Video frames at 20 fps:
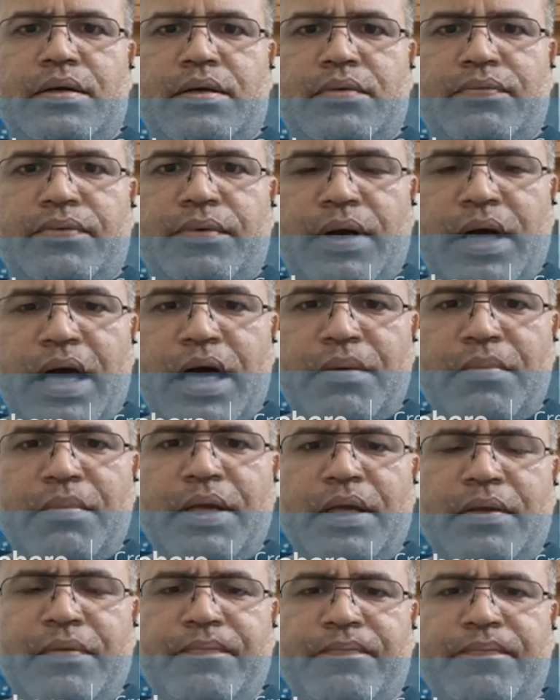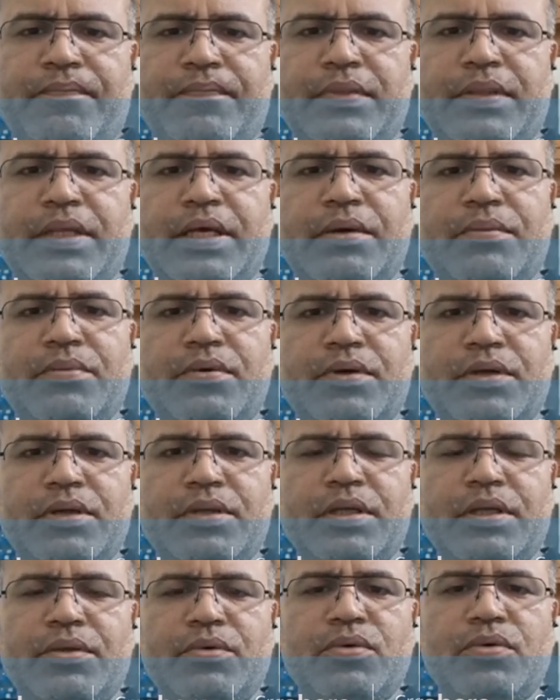For army, they have got
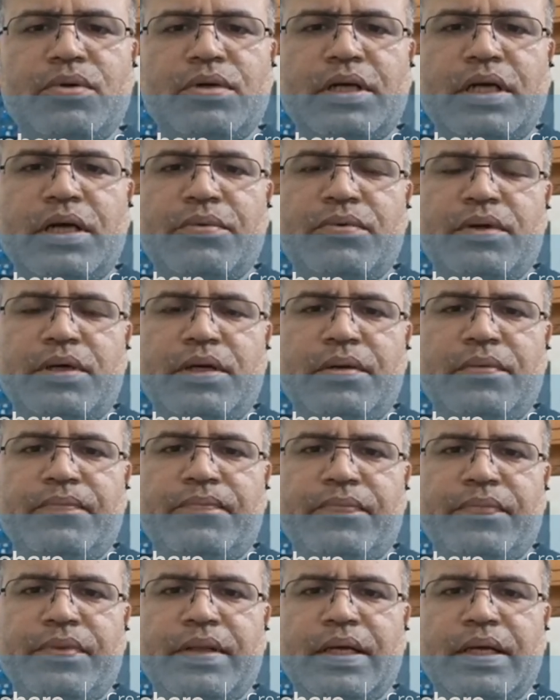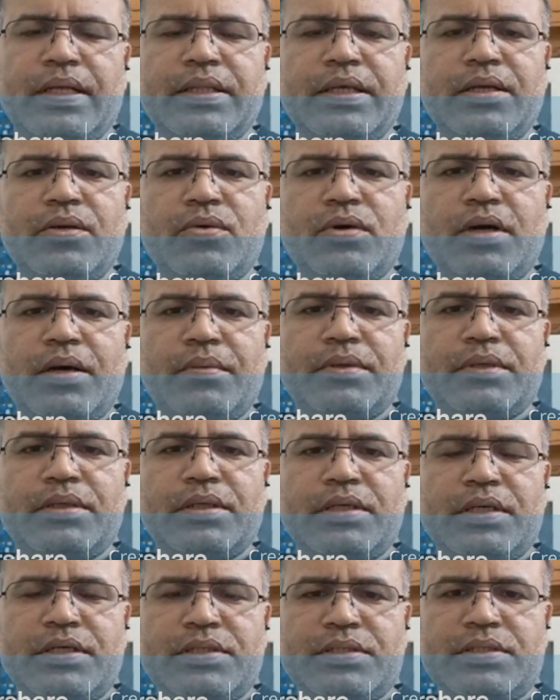their own tribunal, and they look after
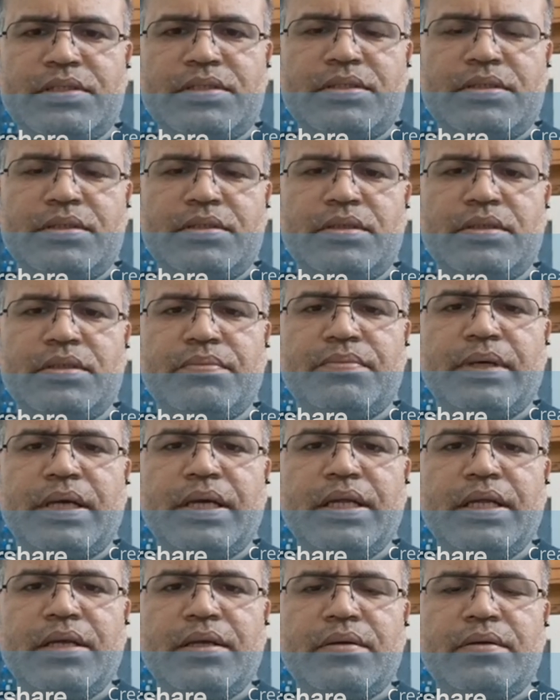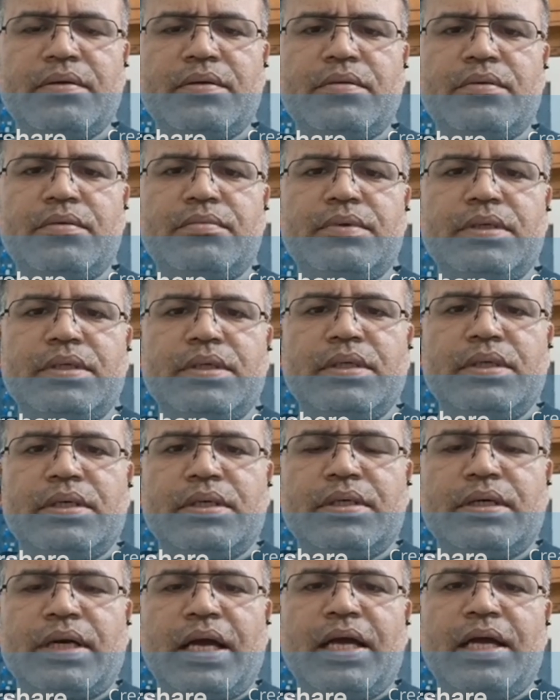the cases. If any
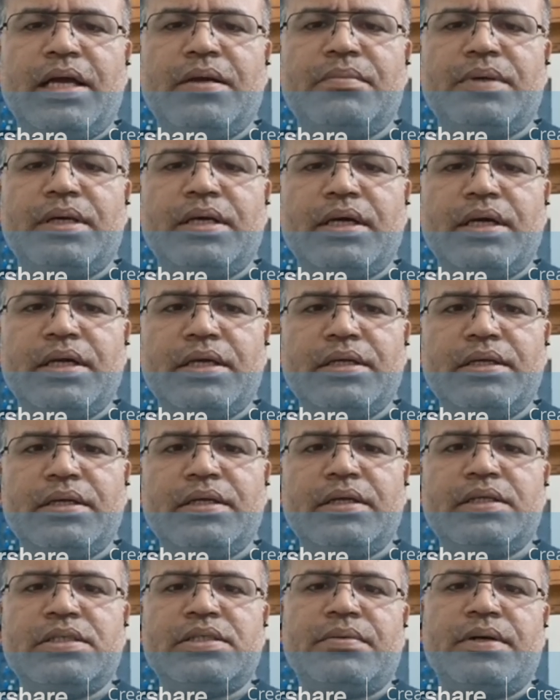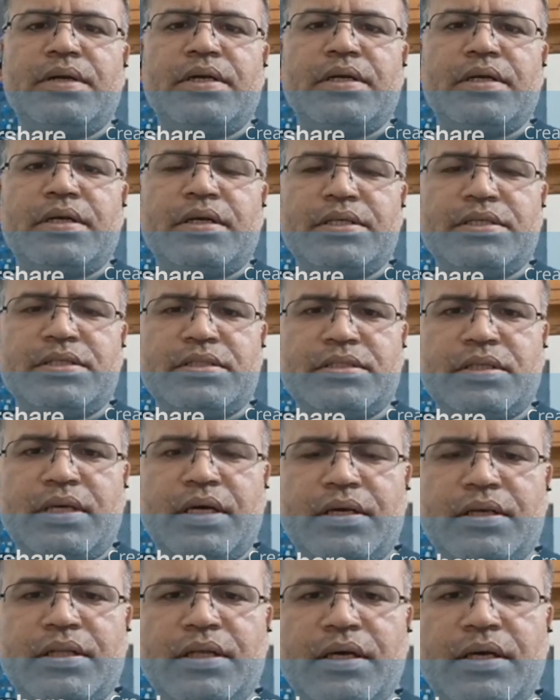crime and any indisciplinary cases
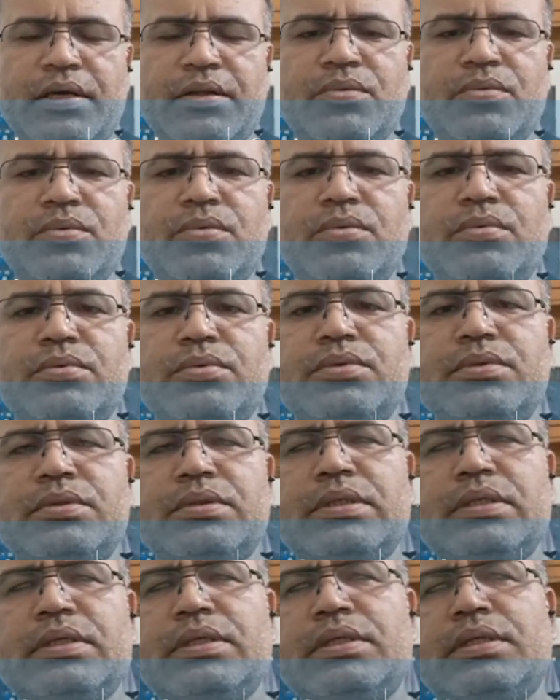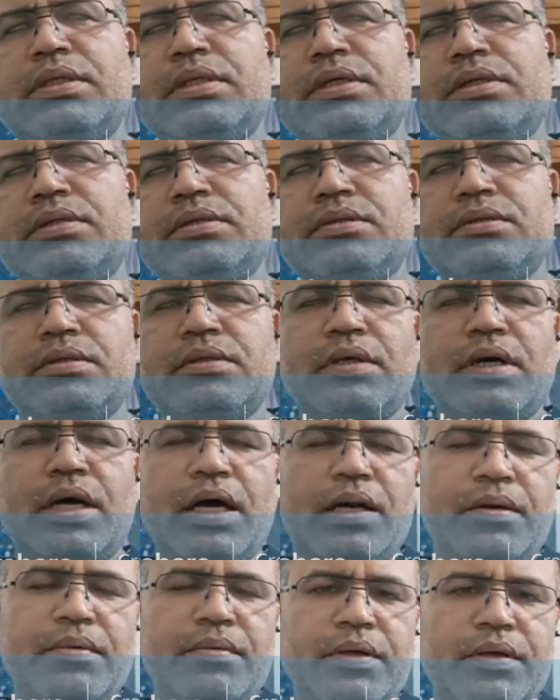are there, so the
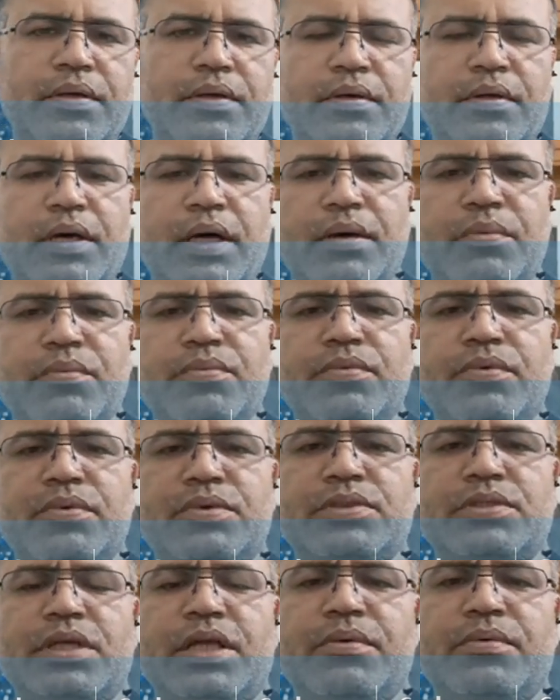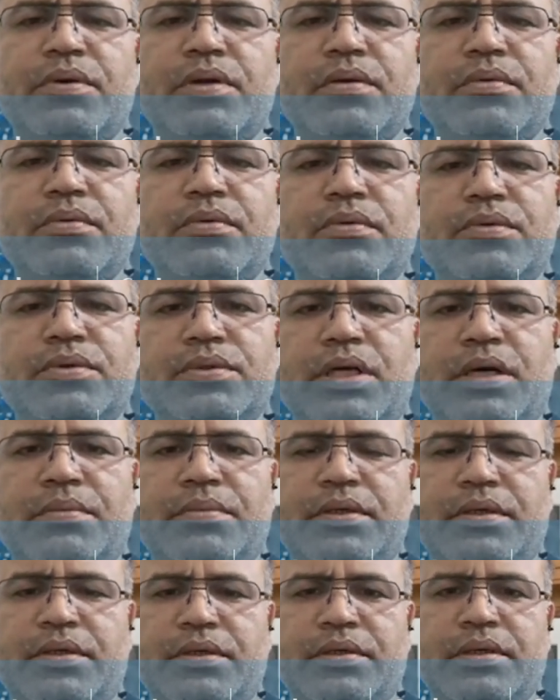Armed Force Tribunal looks
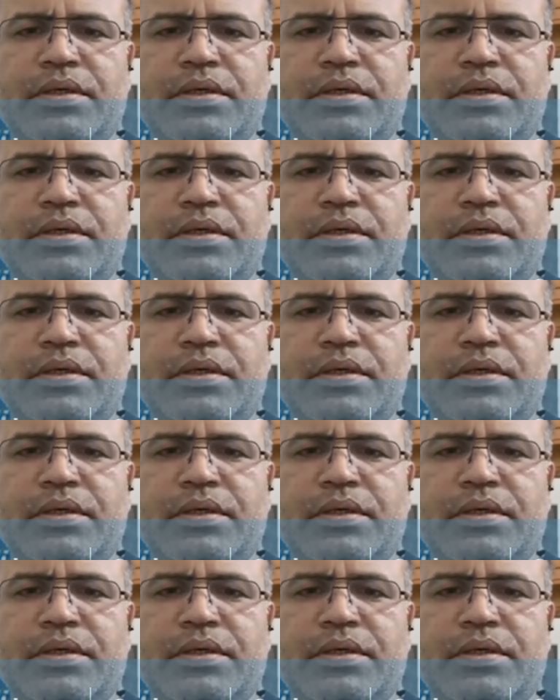after it.